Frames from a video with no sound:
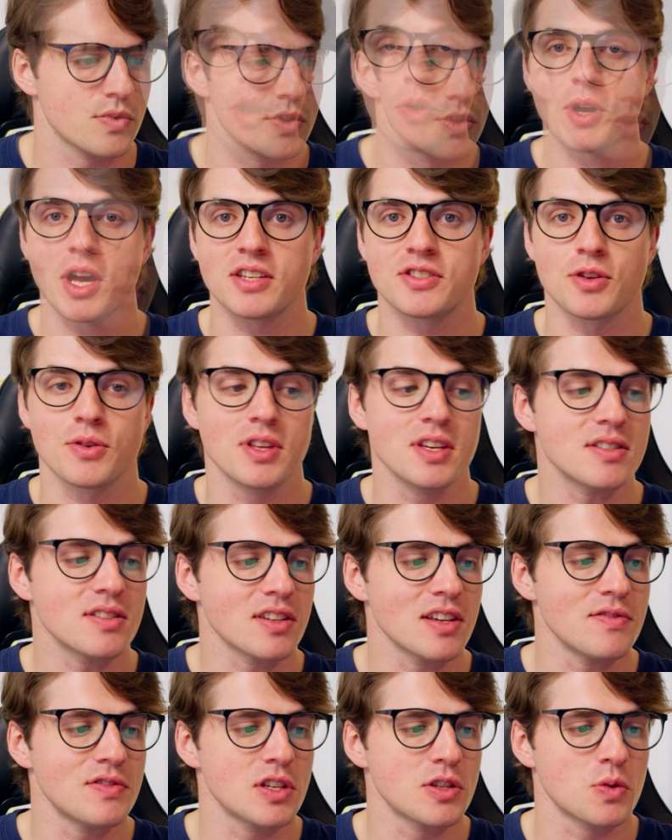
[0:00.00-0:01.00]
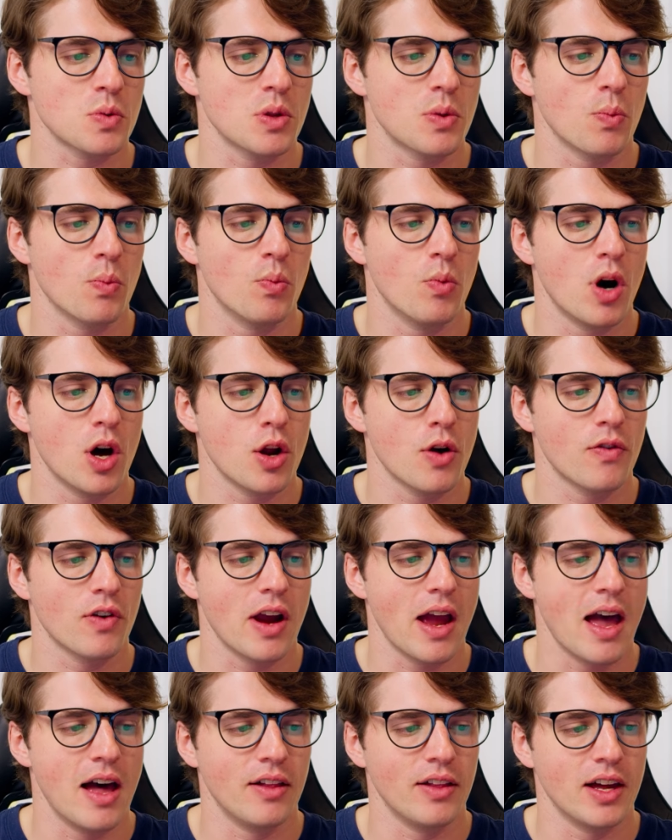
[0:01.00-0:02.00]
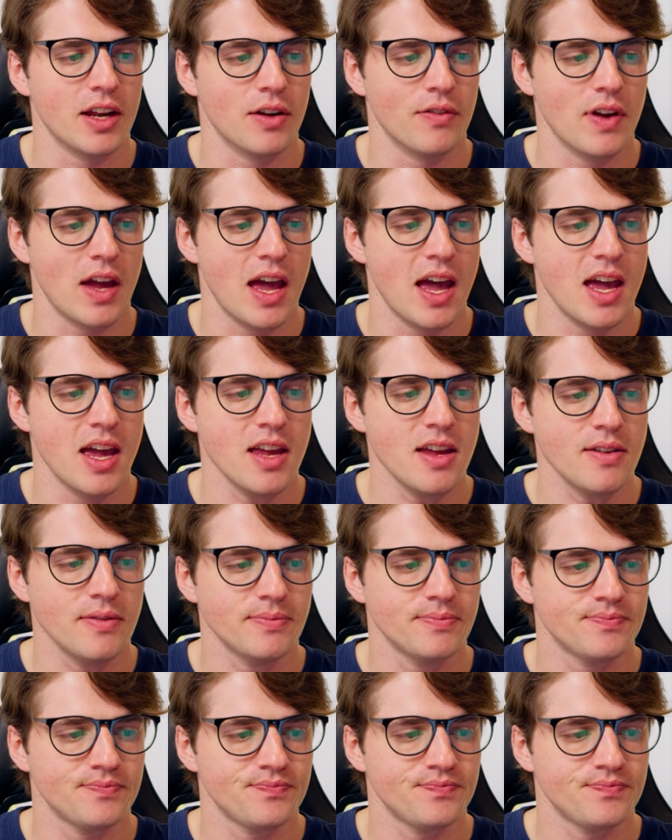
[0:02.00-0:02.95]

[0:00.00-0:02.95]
Okay, so this leaves us with 1 over ln of a,